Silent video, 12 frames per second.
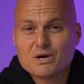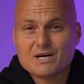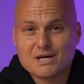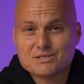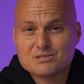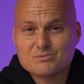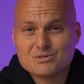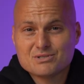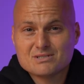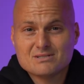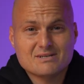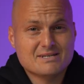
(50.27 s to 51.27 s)

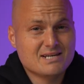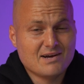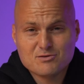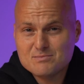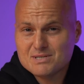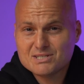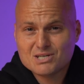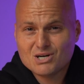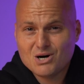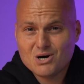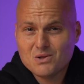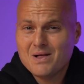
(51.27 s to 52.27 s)
customers, never miss a
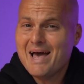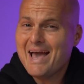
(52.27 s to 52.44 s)
call,